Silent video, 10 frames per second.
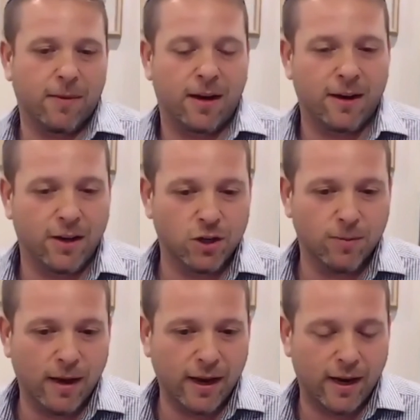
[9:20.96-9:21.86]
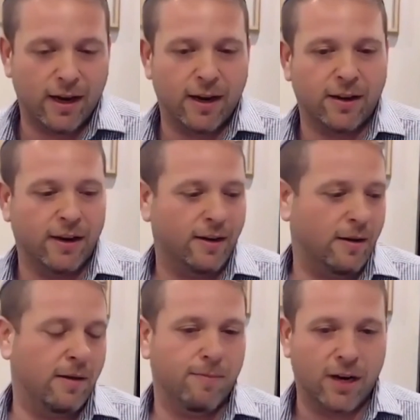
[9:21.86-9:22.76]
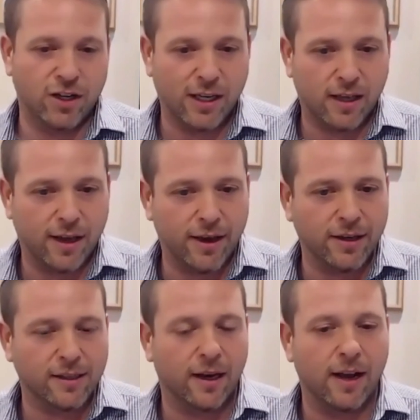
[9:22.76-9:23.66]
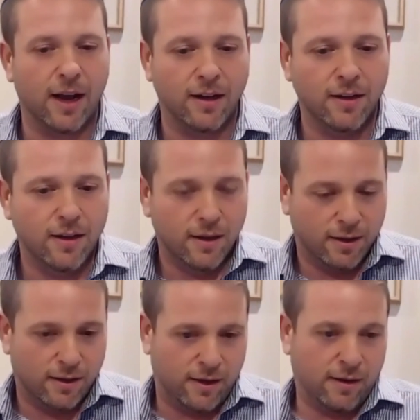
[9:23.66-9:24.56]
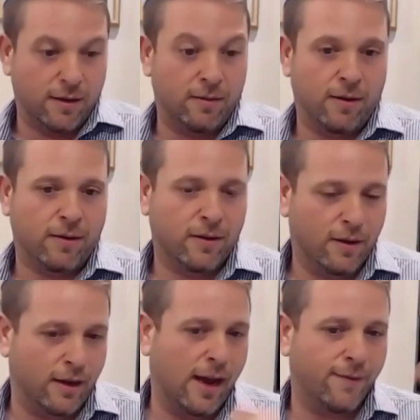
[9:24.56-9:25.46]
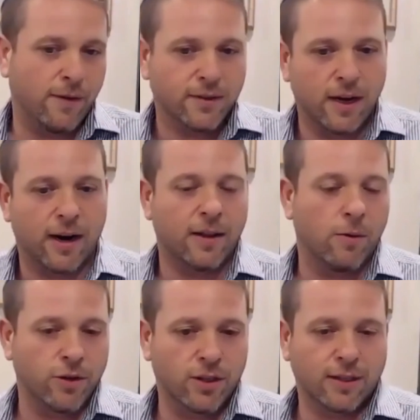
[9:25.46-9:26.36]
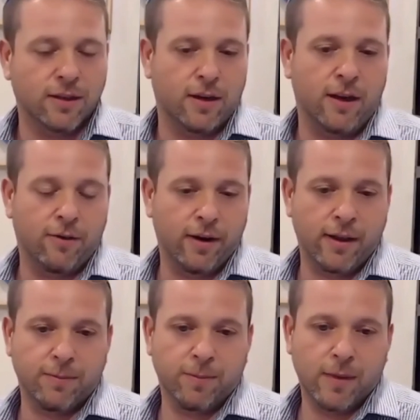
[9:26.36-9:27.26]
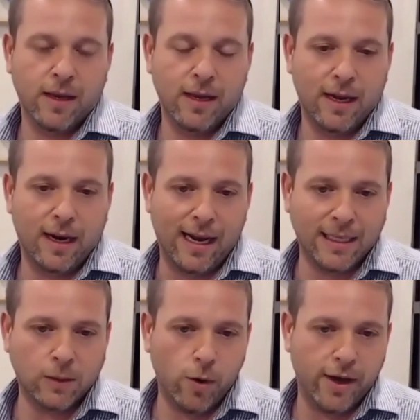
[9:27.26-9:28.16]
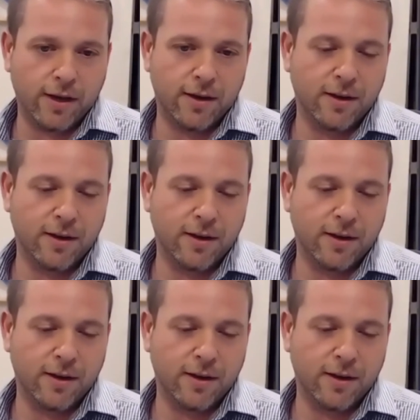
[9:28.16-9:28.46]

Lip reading: and Ishmael, and then Parashat Hayei Sarah, the life of Sarah that we just read last week,